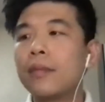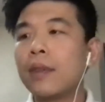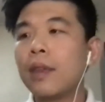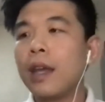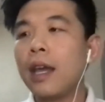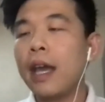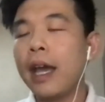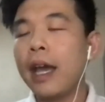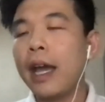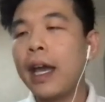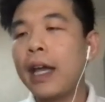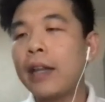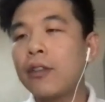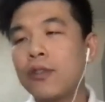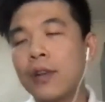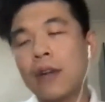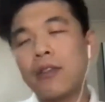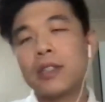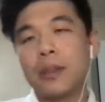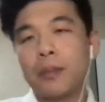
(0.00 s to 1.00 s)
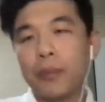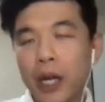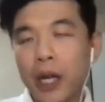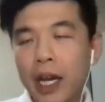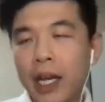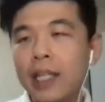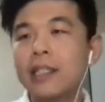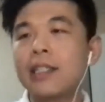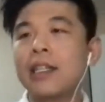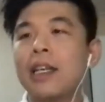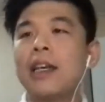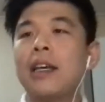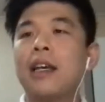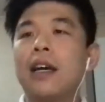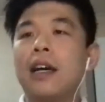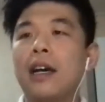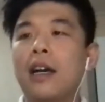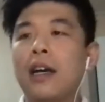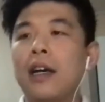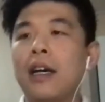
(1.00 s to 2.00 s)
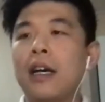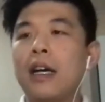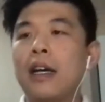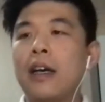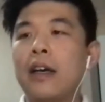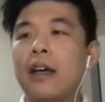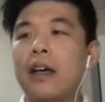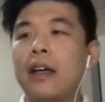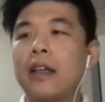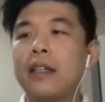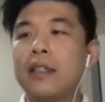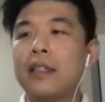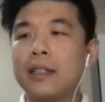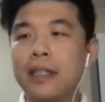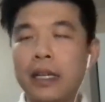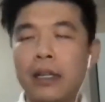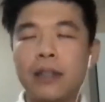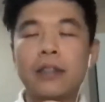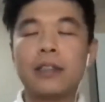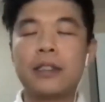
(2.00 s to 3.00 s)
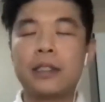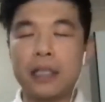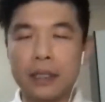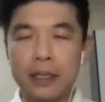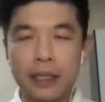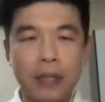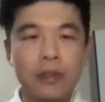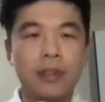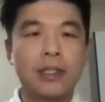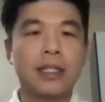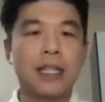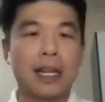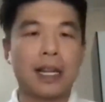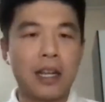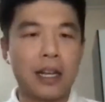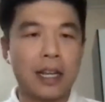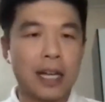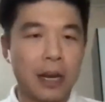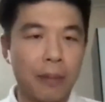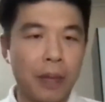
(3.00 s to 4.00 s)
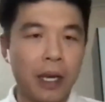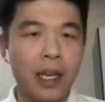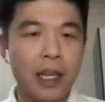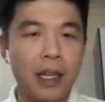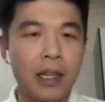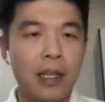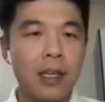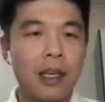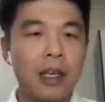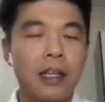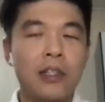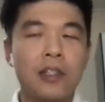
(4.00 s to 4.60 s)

And to our surprise, the sales starting coming in.